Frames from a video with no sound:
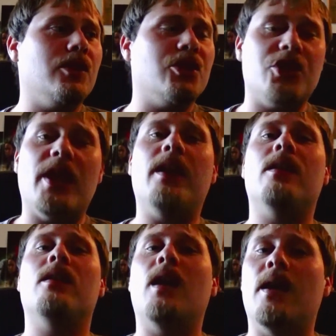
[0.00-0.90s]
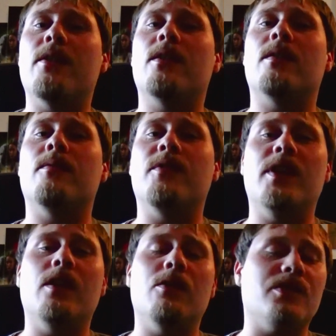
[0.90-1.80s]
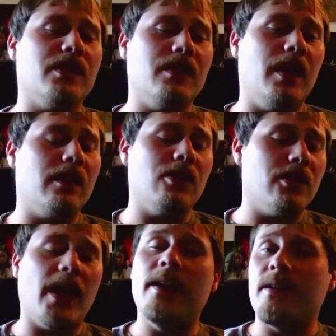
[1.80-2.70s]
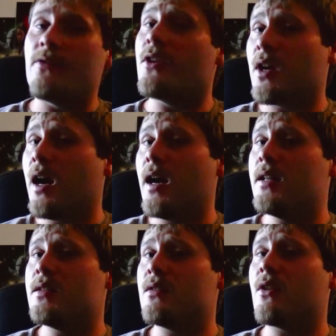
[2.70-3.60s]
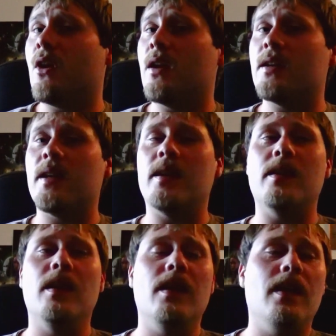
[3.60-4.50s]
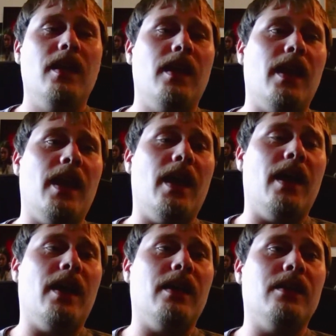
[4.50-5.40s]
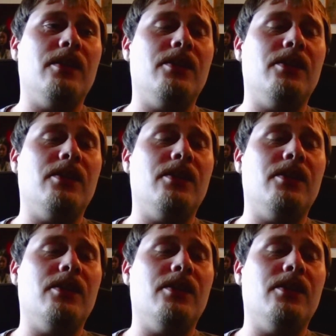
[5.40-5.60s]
share other videos and, and create different kinds of content and